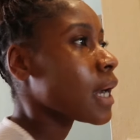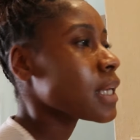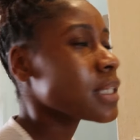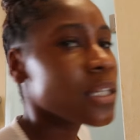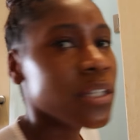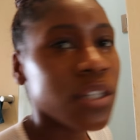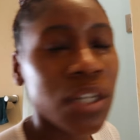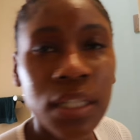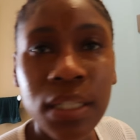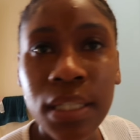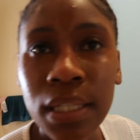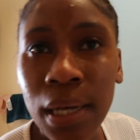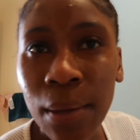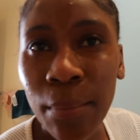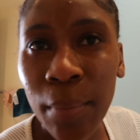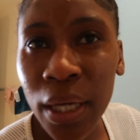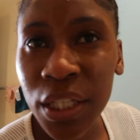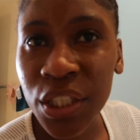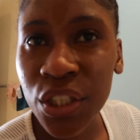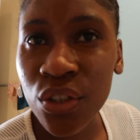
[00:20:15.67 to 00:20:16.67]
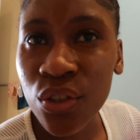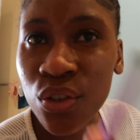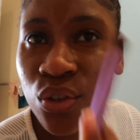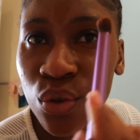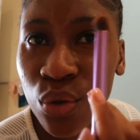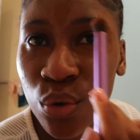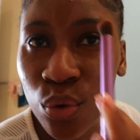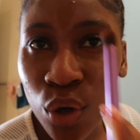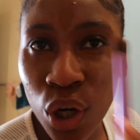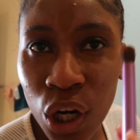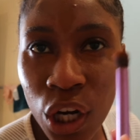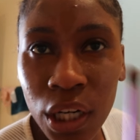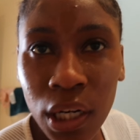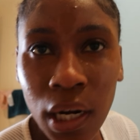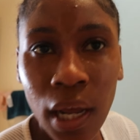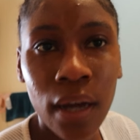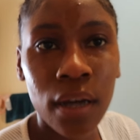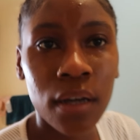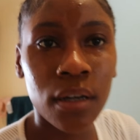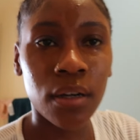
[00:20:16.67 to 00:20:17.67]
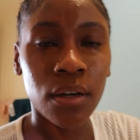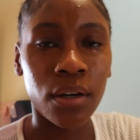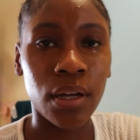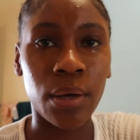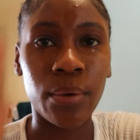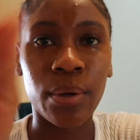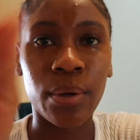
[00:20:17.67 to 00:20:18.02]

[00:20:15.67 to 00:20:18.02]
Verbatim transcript: Guys, this concealer match is too good. Like, okay,